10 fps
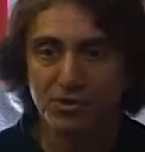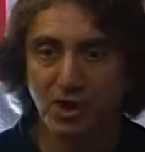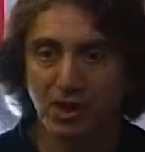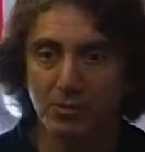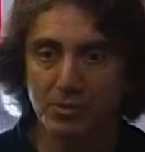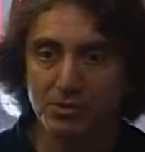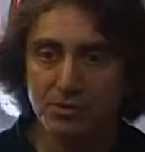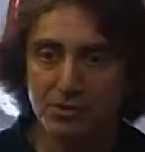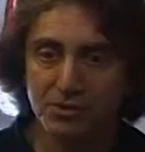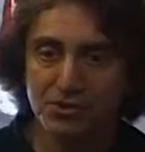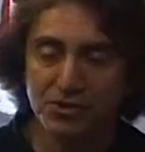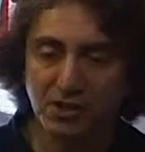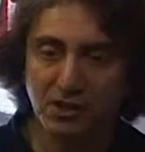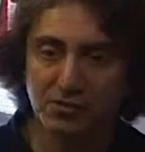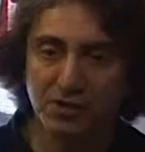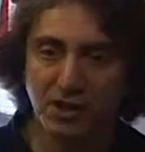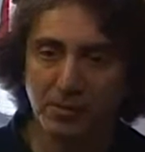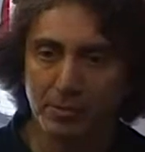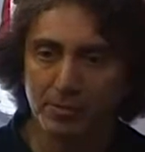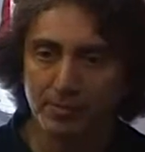Solomon, uh, the seal of
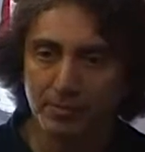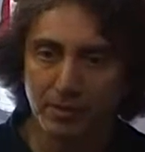Solomon.